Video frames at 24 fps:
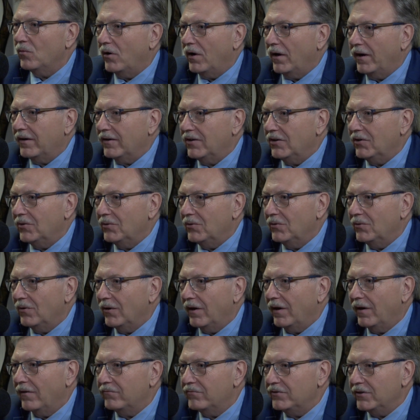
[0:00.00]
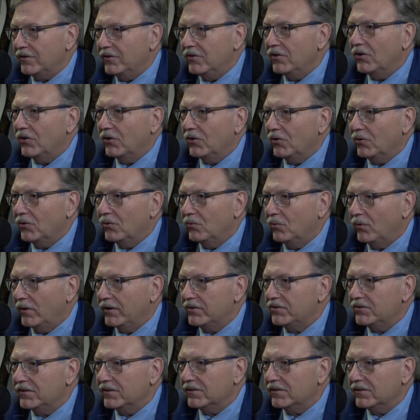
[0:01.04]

what you love to do, which